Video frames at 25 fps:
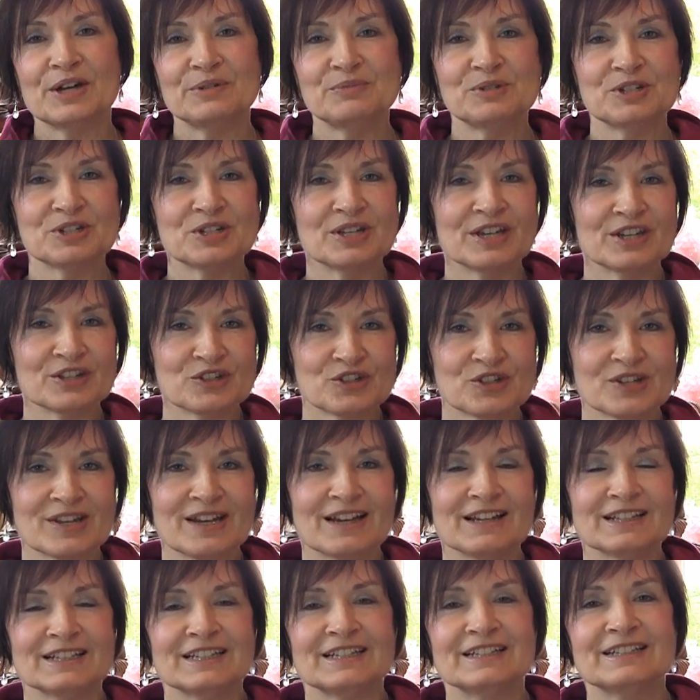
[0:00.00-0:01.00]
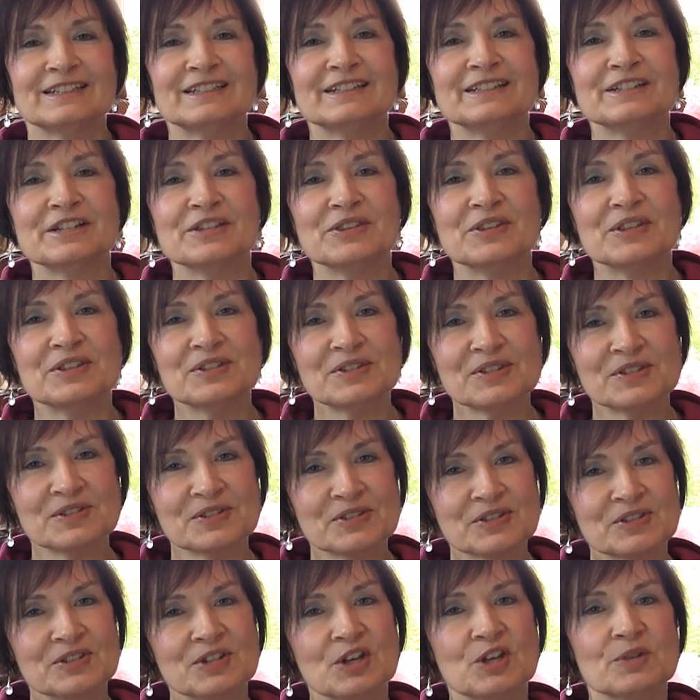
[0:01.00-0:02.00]
I'm Janelle Shala, and in this
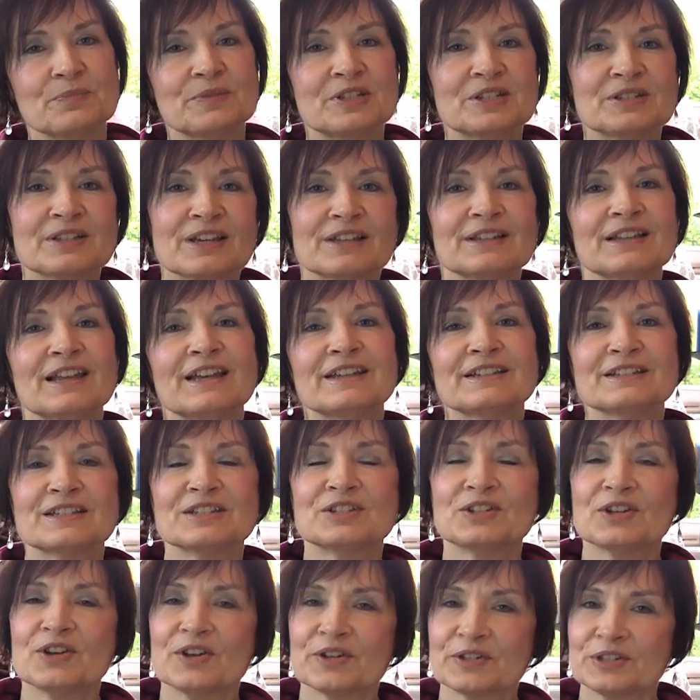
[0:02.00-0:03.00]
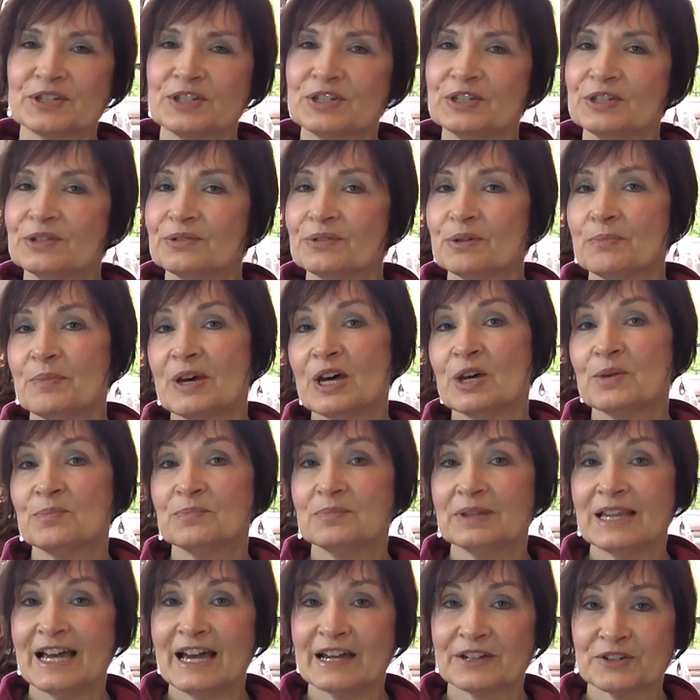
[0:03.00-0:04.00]
installment I'd like to talk to you
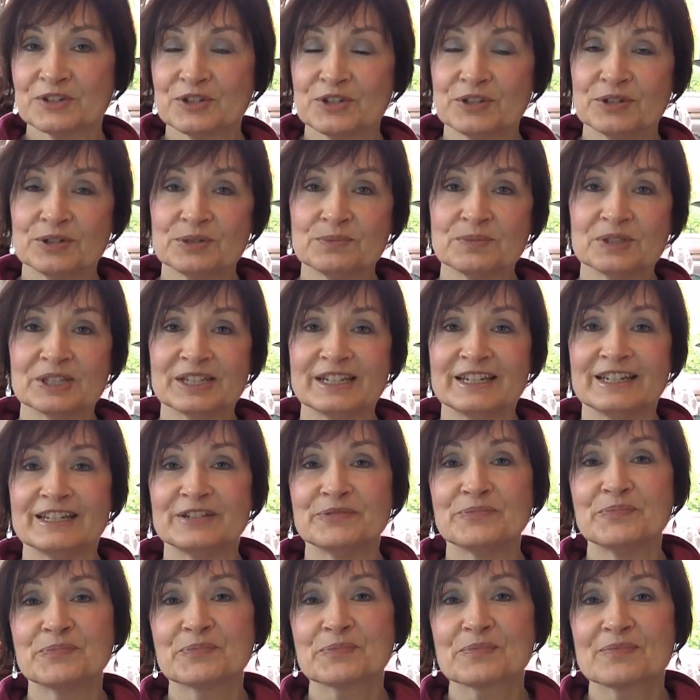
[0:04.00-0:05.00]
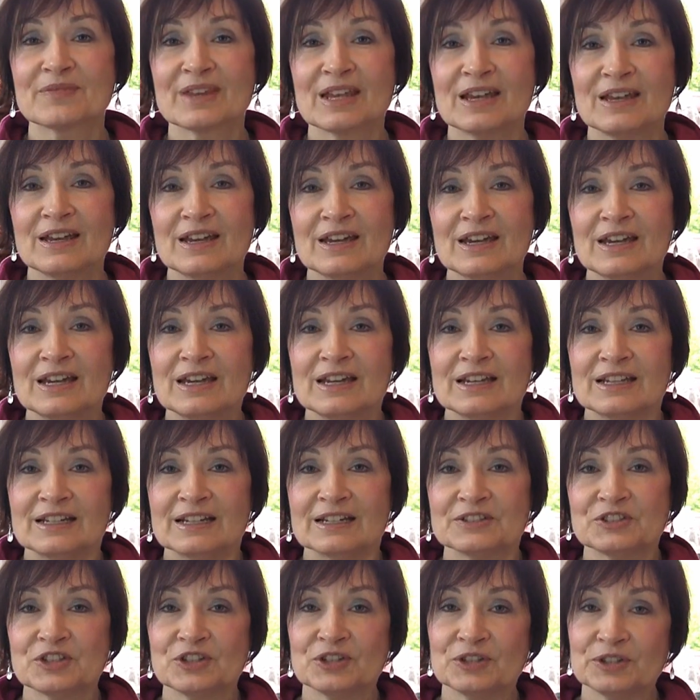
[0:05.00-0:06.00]
about black tourmaline.
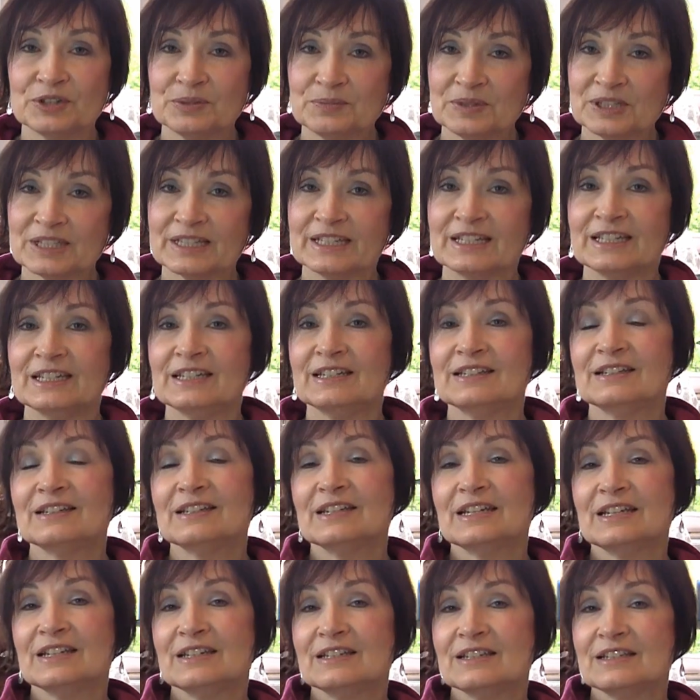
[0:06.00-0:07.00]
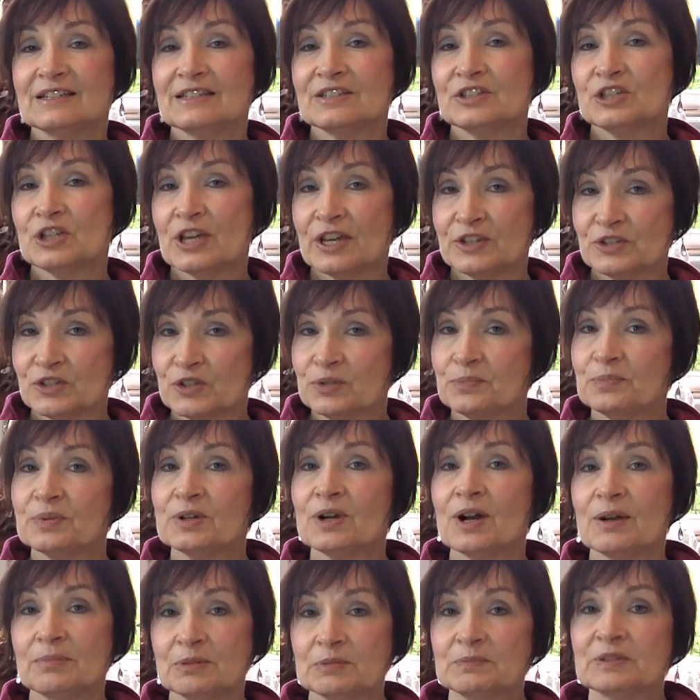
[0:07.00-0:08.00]
Now tourmaline is, as you
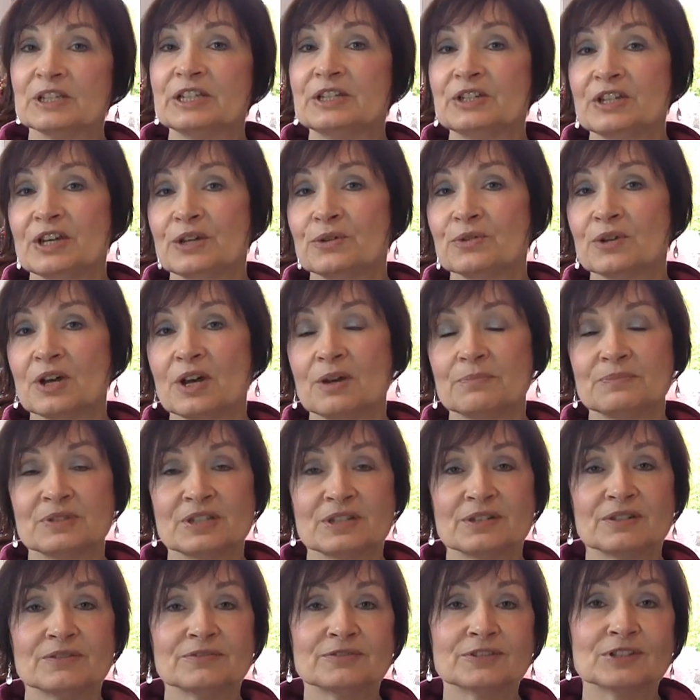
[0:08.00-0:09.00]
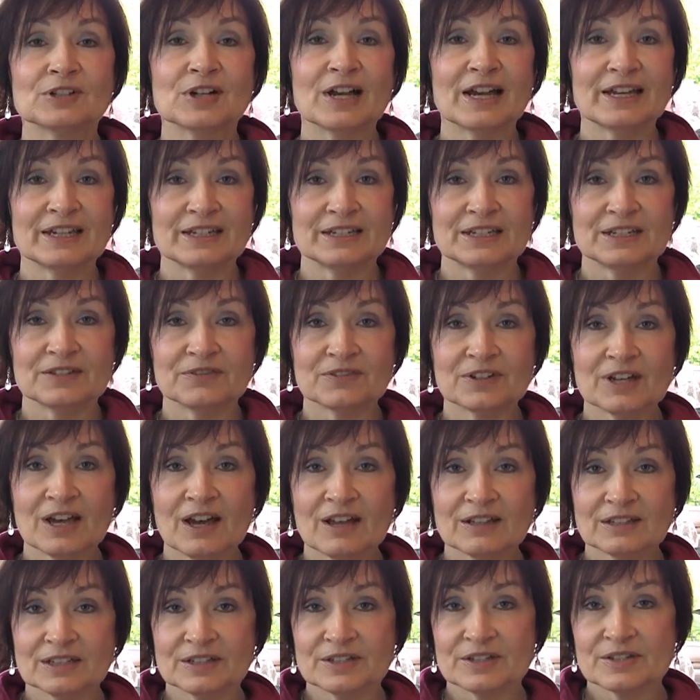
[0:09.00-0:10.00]
probably know, comes in a variety of
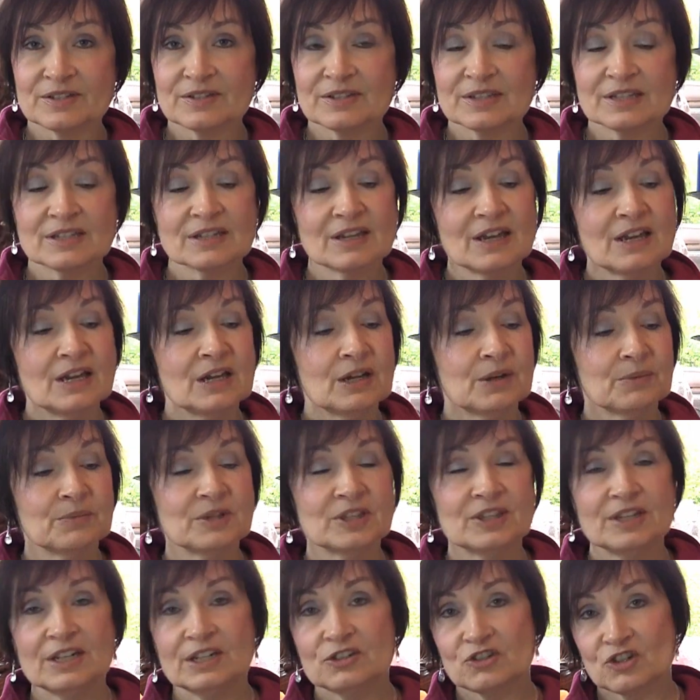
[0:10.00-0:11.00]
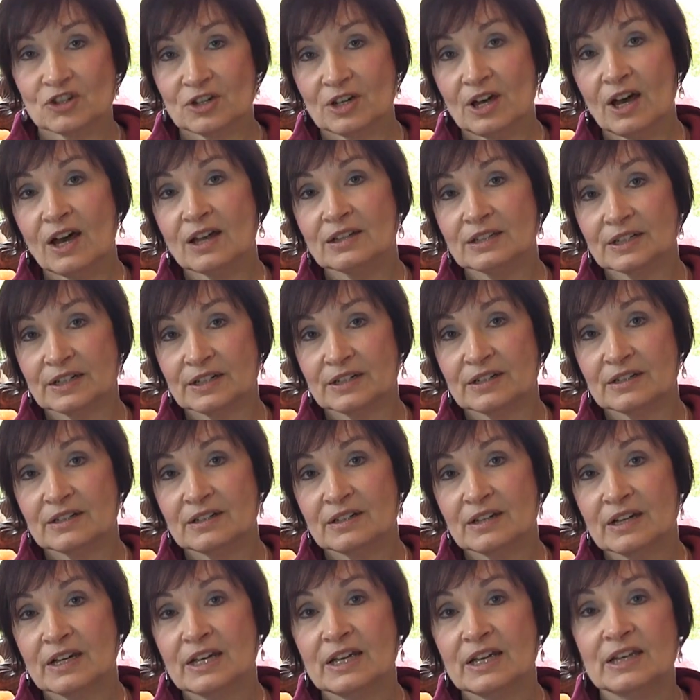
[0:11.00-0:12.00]
colors. With each color
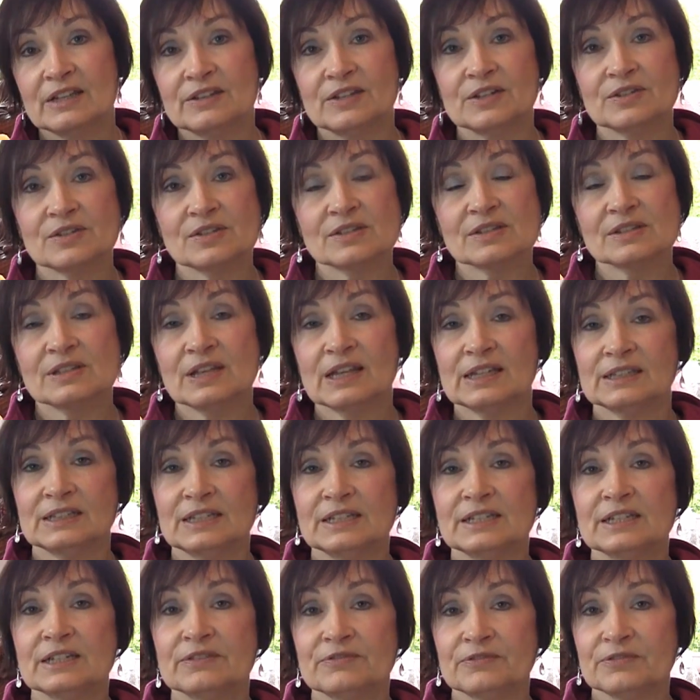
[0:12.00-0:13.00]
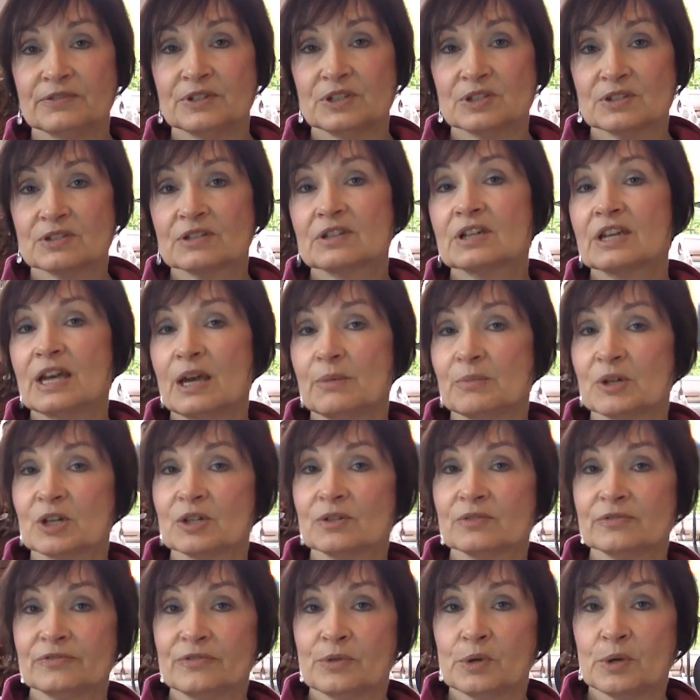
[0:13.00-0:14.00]
there's a slightly different
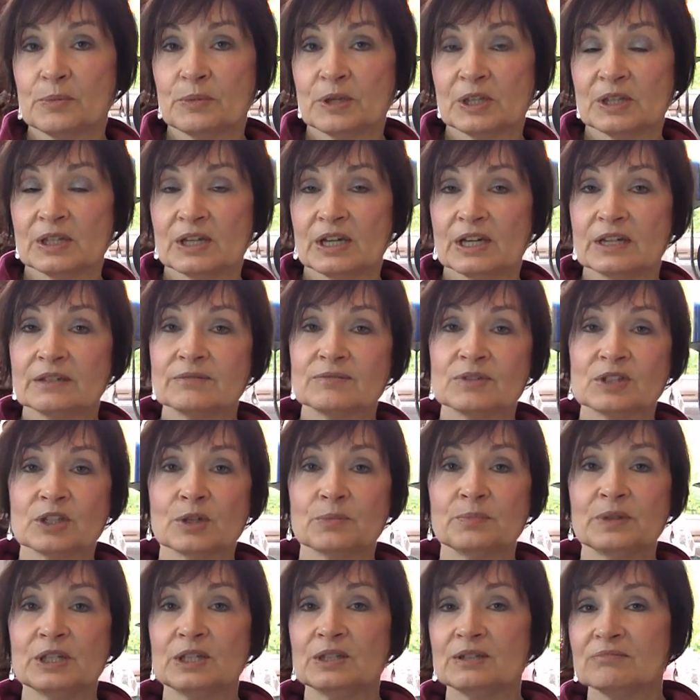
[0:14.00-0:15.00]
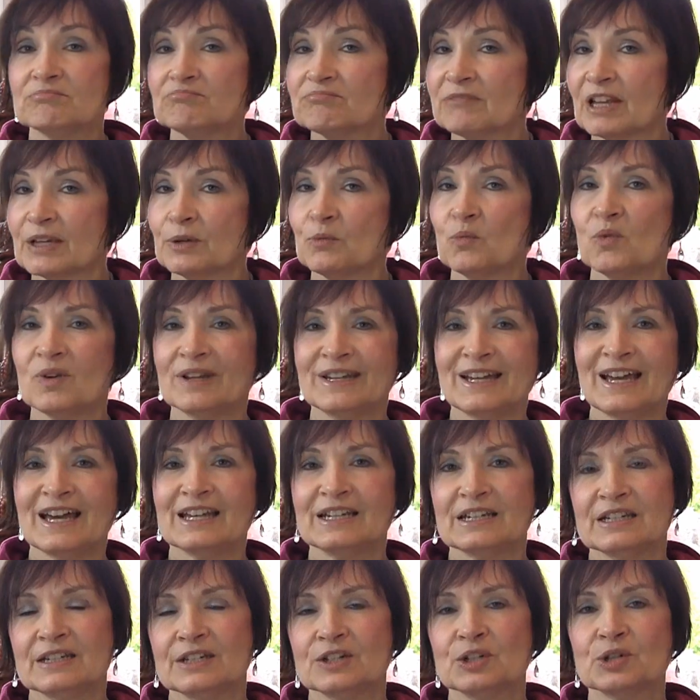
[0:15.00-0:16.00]
chemical formula. There'll be like one
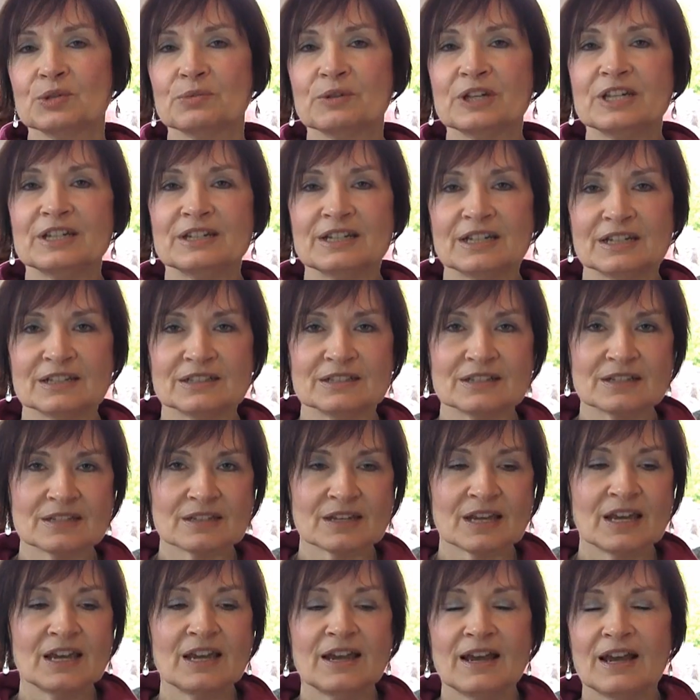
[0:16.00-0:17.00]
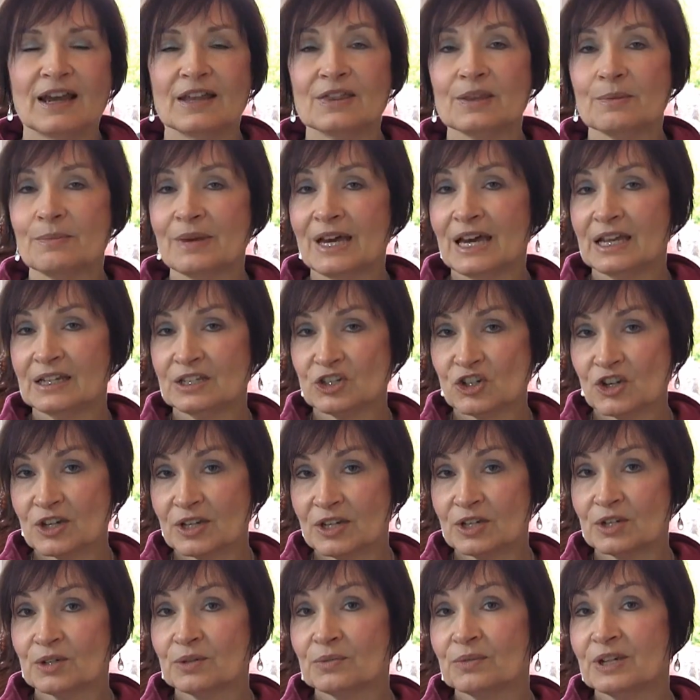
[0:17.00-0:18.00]
added ingredient, and the
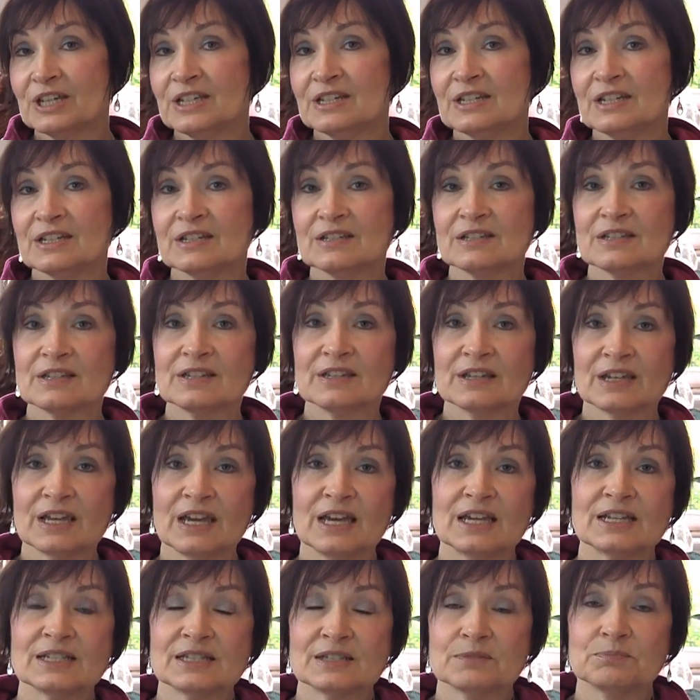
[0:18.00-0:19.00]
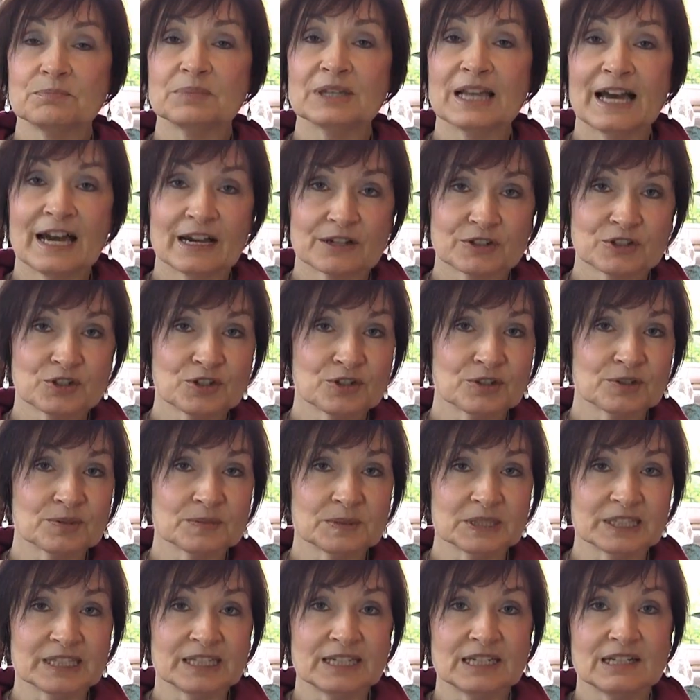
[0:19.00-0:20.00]
magic ingredient in the case of black
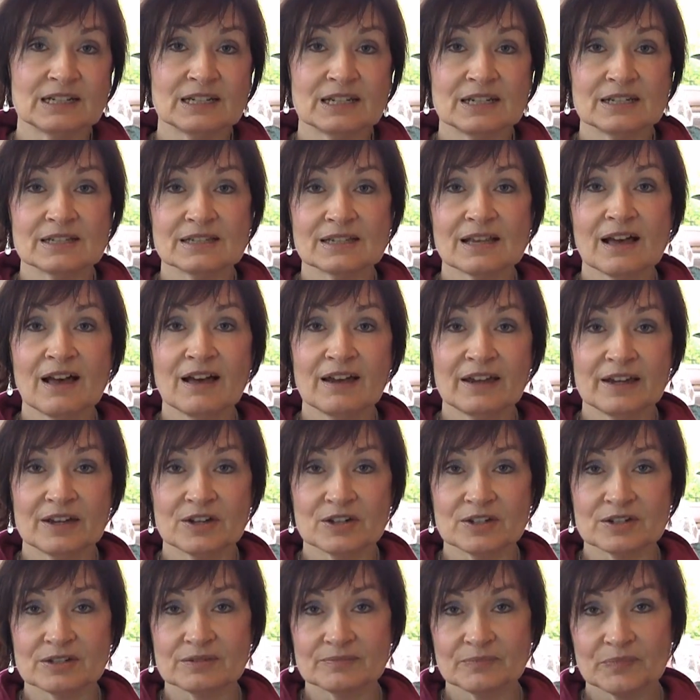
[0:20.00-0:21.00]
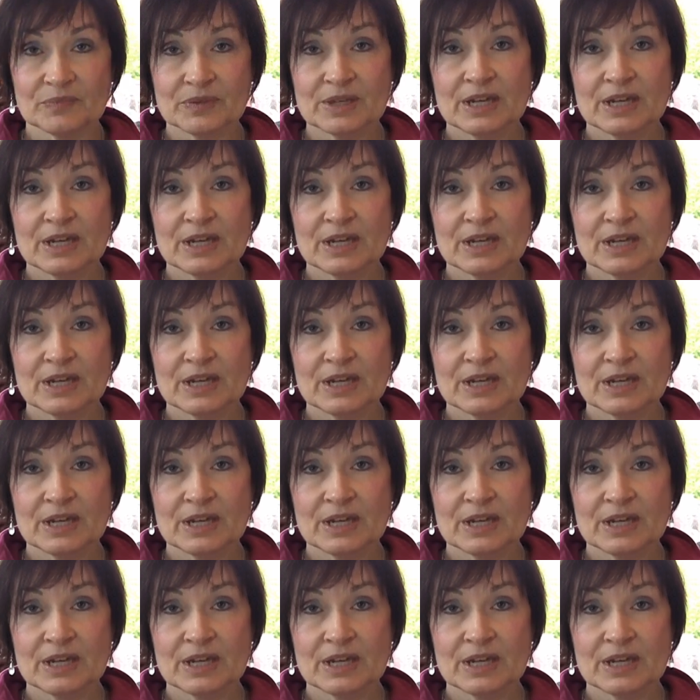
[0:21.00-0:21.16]
tourmaline is iron.